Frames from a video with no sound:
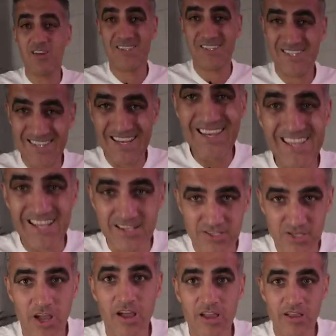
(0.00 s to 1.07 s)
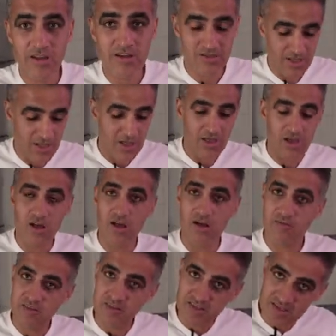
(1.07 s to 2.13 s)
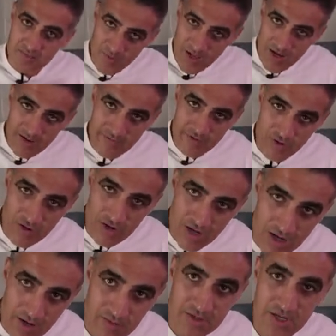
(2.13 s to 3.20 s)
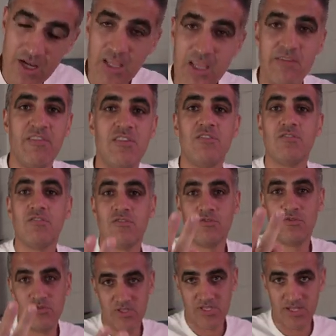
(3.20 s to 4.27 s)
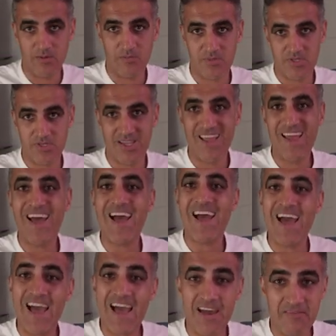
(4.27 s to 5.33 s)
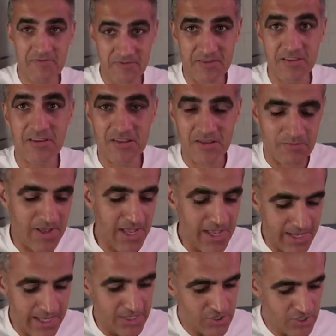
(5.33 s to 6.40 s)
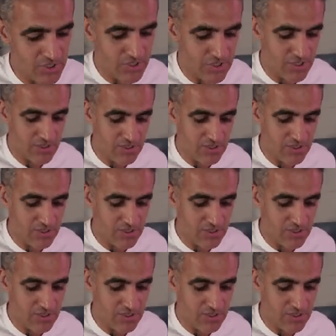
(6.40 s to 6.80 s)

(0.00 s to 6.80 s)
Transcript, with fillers: are sick and tired of the smell of your gloves. I'll give you two tips. After the match,